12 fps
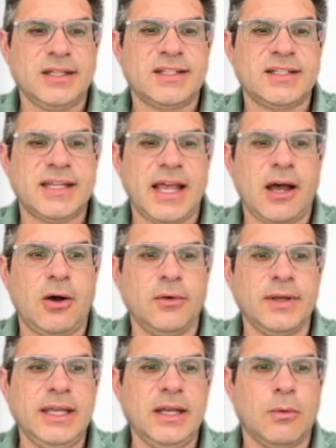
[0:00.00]
cell
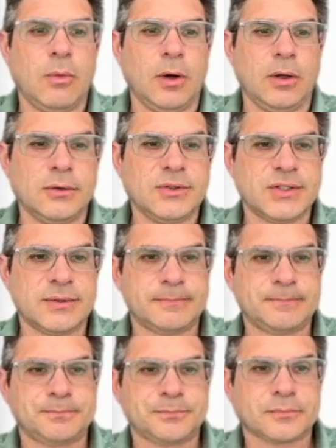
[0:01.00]
equals
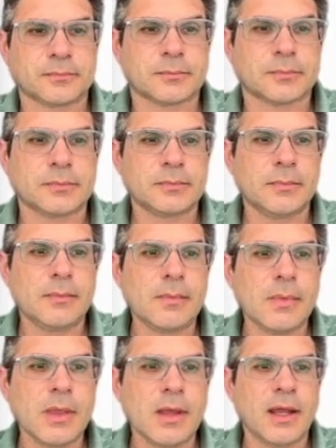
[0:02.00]

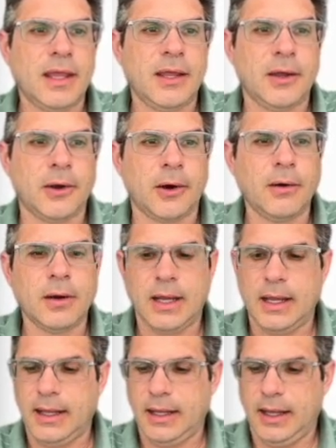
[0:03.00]
here,
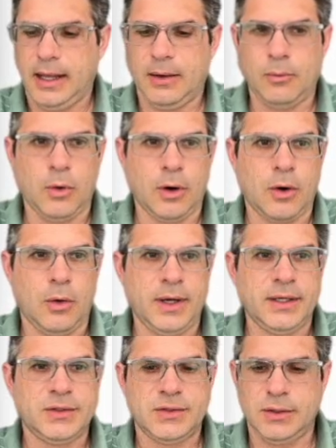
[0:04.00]
and we're
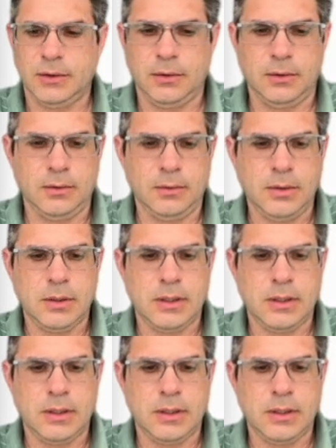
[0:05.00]
going to